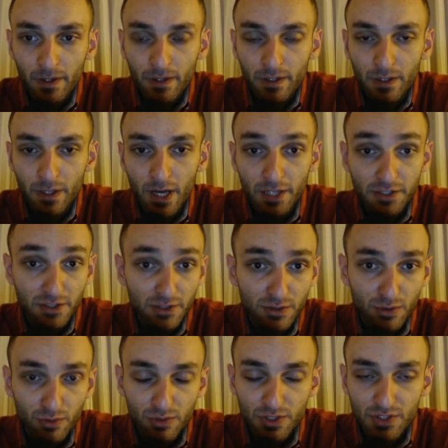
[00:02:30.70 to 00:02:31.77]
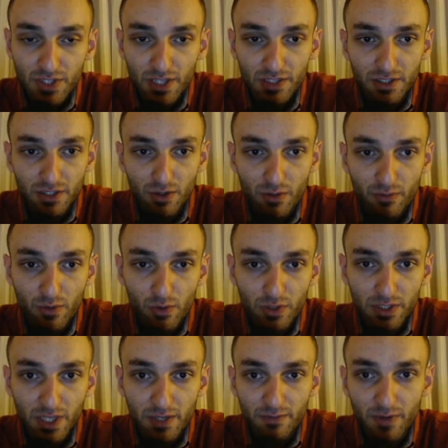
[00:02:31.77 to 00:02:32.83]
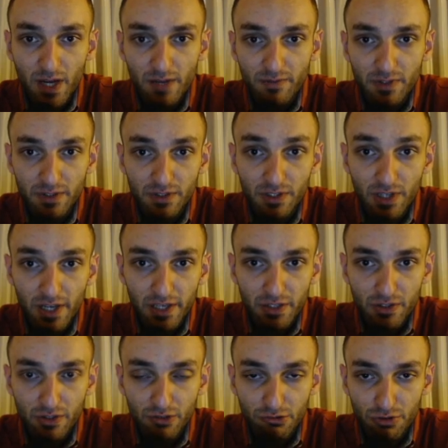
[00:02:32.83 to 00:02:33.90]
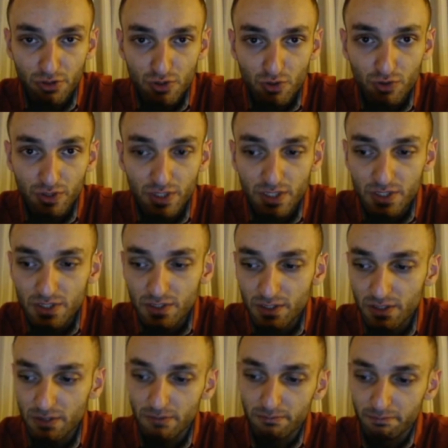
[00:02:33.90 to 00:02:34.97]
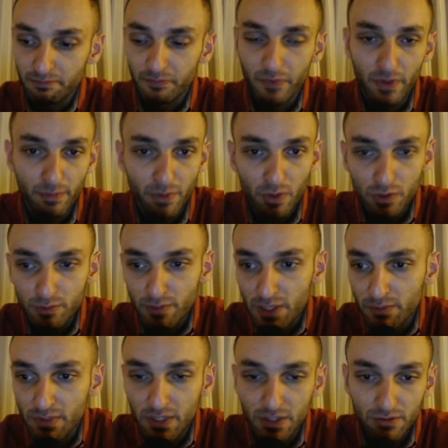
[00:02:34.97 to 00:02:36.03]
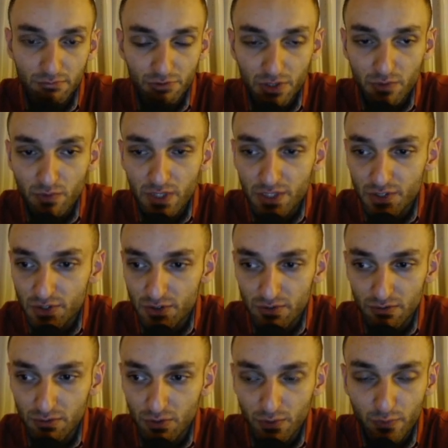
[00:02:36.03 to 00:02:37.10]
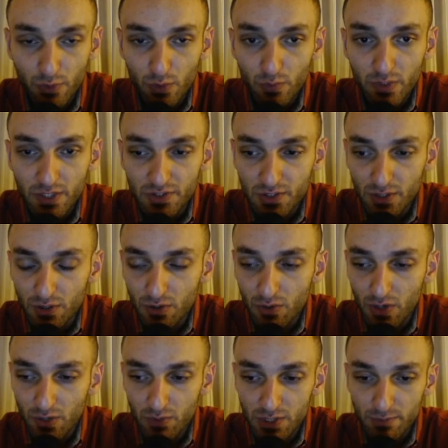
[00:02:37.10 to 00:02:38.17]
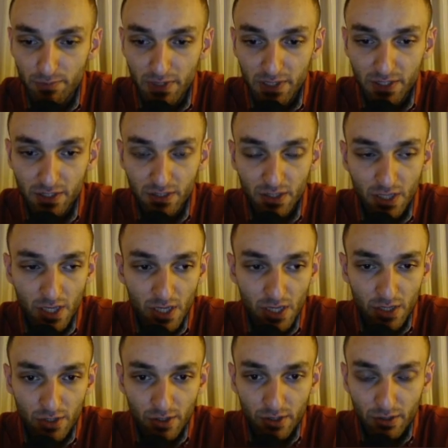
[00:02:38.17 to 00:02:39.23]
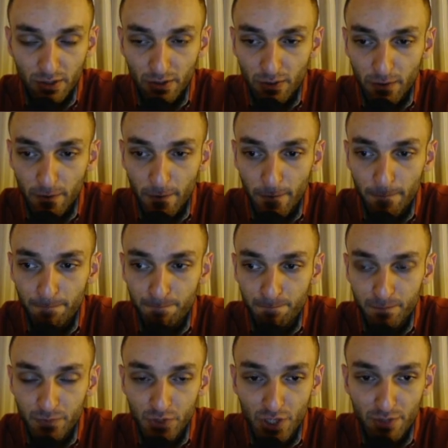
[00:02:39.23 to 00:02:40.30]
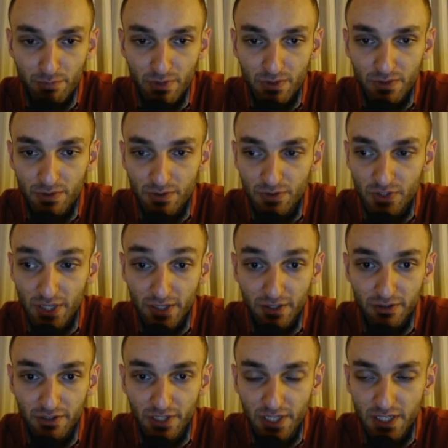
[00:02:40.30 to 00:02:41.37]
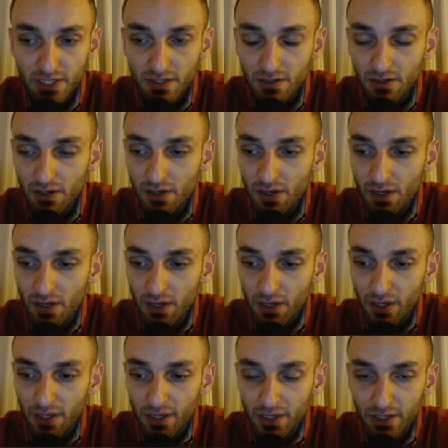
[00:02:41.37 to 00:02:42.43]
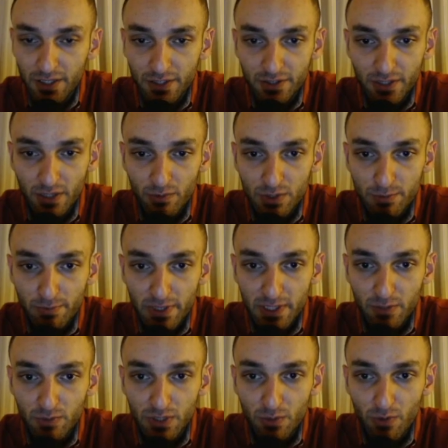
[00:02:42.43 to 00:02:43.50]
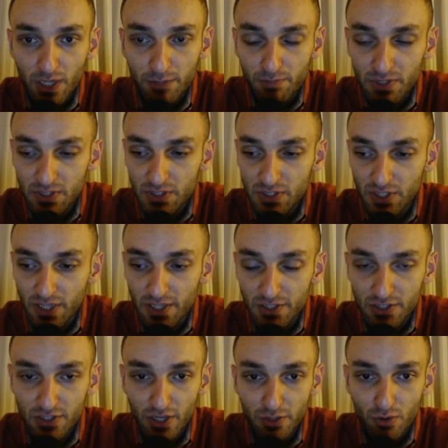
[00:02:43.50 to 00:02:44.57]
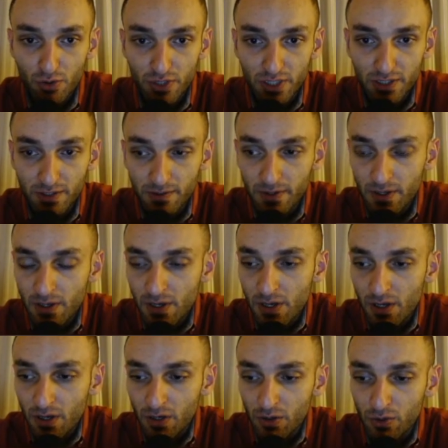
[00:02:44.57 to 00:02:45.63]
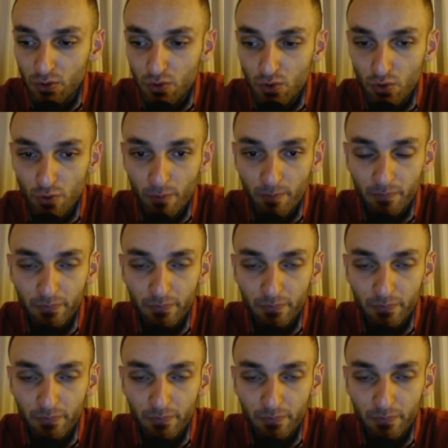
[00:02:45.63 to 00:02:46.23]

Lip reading: I didn't know this idea of going a5 and delaying short castle. About maybe 3 weeks or 4 weeks ago, I was playing German second league, and I was playing with the white pieces against Zajogin, who